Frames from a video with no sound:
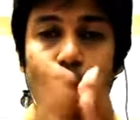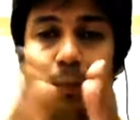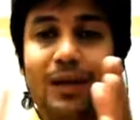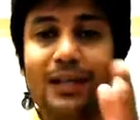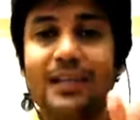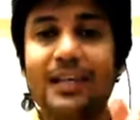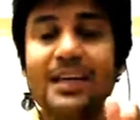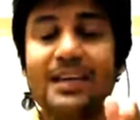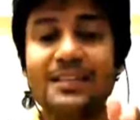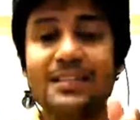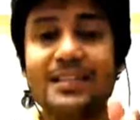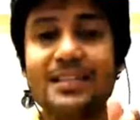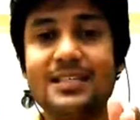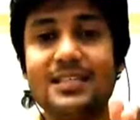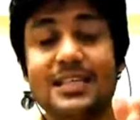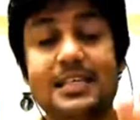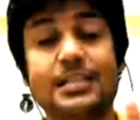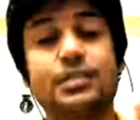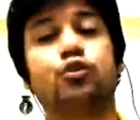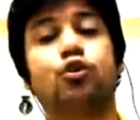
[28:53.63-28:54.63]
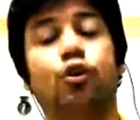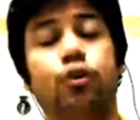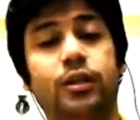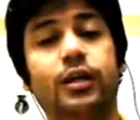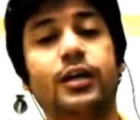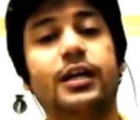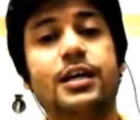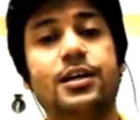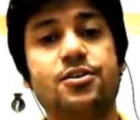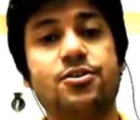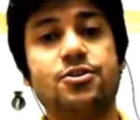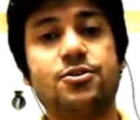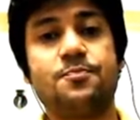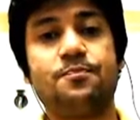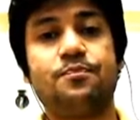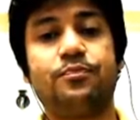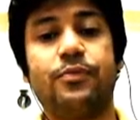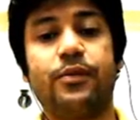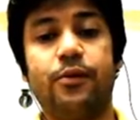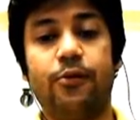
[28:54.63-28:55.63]
cases is not the case,
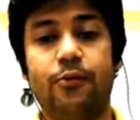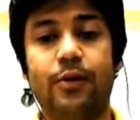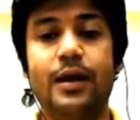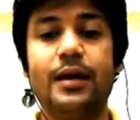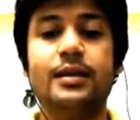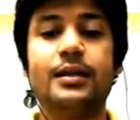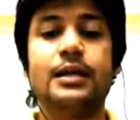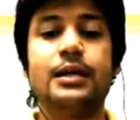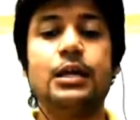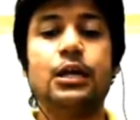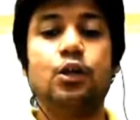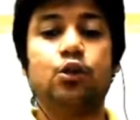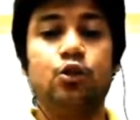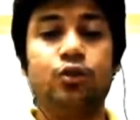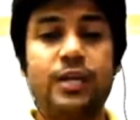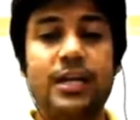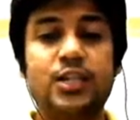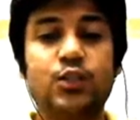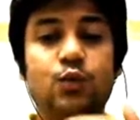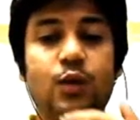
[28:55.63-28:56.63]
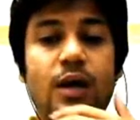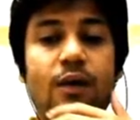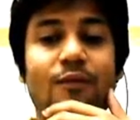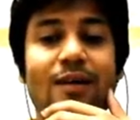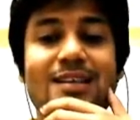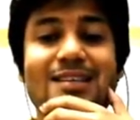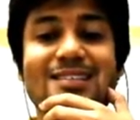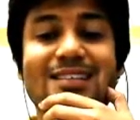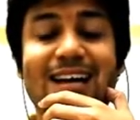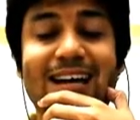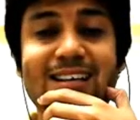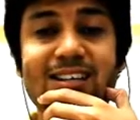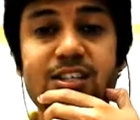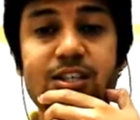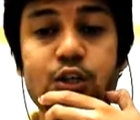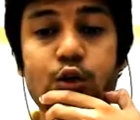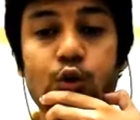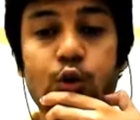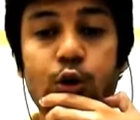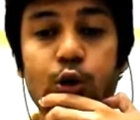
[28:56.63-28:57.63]
right? So that's why when size is
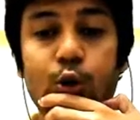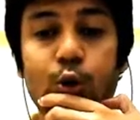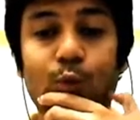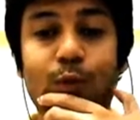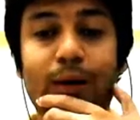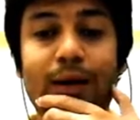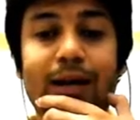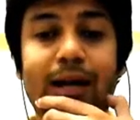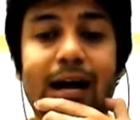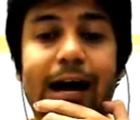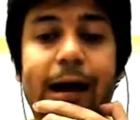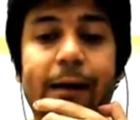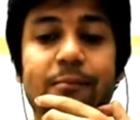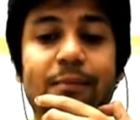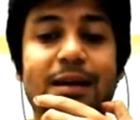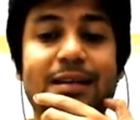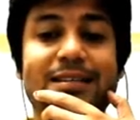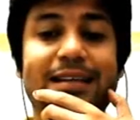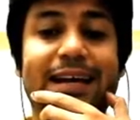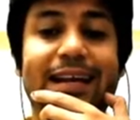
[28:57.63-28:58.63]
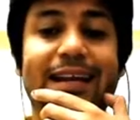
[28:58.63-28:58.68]
equal to 1, I am assigning